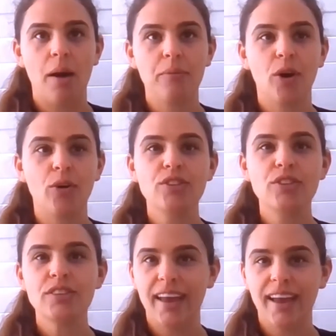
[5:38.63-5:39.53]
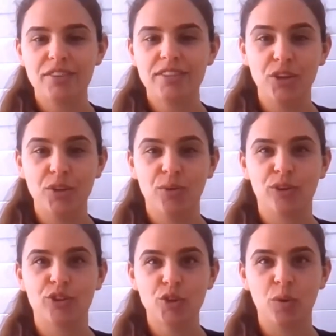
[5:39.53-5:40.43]
I'm going to now take you
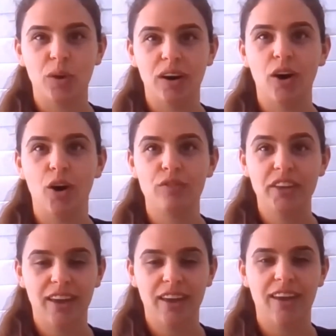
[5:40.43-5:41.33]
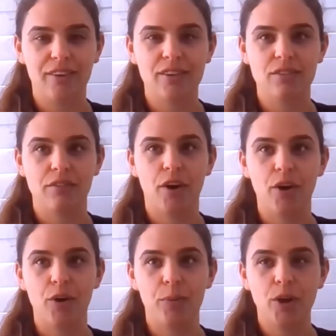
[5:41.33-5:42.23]
on a tour of the key areas of
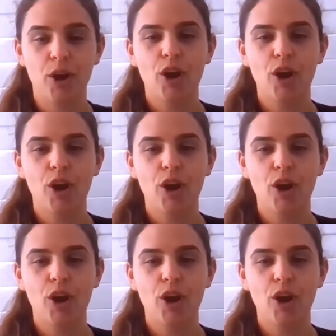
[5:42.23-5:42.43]
HOAP,